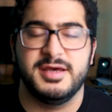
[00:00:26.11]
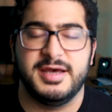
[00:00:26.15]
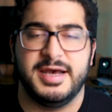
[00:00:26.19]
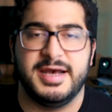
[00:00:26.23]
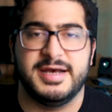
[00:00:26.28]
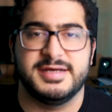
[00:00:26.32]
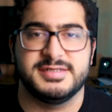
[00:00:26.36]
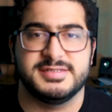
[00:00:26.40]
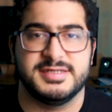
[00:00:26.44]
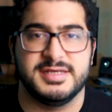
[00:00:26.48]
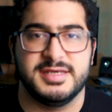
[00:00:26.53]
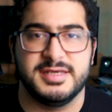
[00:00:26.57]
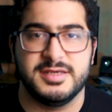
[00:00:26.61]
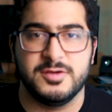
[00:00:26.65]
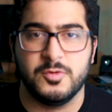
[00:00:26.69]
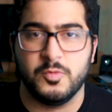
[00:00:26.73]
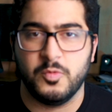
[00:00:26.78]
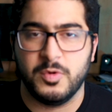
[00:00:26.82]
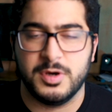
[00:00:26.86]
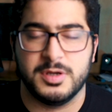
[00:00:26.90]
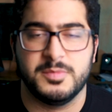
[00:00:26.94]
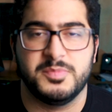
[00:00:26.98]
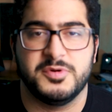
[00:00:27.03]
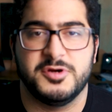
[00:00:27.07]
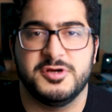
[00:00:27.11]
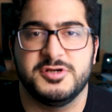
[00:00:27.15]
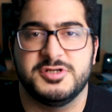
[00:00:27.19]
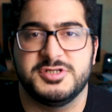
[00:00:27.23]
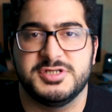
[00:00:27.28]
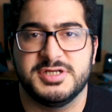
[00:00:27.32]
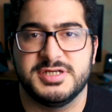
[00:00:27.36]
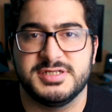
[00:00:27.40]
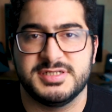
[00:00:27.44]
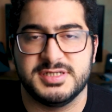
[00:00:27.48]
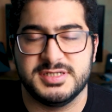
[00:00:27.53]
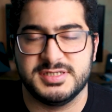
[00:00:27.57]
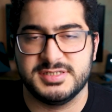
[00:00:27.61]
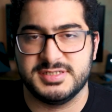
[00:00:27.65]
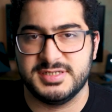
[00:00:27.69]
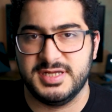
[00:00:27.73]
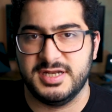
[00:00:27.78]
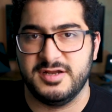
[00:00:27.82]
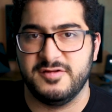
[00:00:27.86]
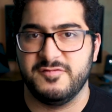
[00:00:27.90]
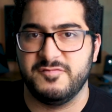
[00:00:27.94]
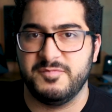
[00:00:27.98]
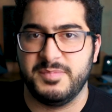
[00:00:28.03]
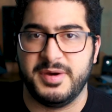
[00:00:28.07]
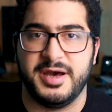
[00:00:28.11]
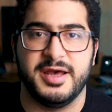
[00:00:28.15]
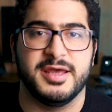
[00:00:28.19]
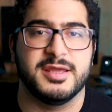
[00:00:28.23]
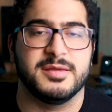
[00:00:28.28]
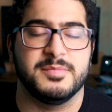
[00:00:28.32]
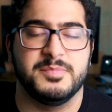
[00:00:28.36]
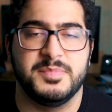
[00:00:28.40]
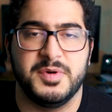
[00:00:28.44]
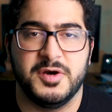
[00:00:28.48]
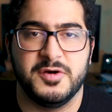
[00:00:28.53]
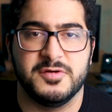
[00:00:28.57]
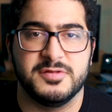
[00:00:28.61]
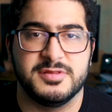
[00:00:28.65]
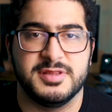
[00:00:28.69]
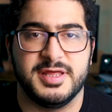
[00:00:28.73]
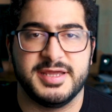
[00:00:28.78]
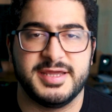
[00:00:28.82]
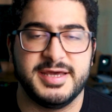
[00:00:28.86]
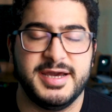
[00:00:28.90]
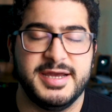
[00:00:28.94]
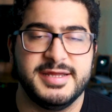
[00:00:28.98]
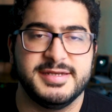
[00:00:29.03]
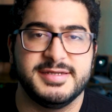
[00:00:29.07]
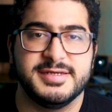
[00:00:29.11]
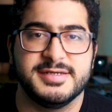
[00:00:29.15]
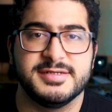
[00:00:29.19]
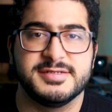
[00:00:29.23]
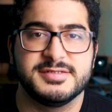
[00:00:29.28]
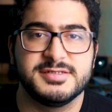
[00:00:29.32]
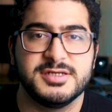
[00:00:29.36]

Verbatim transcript: as a one purchase instead of buying both like I did.